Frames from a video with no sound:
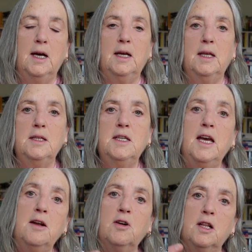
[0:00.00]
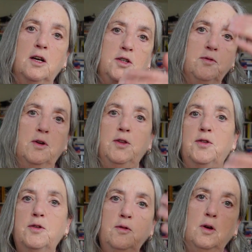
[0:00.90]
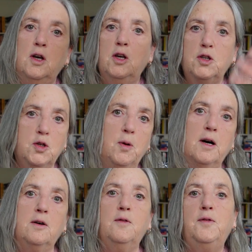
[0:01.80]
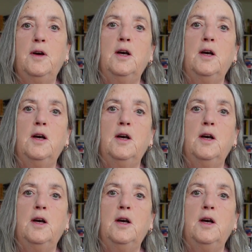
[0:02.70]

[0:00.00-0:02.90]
And here I'd like to run through 12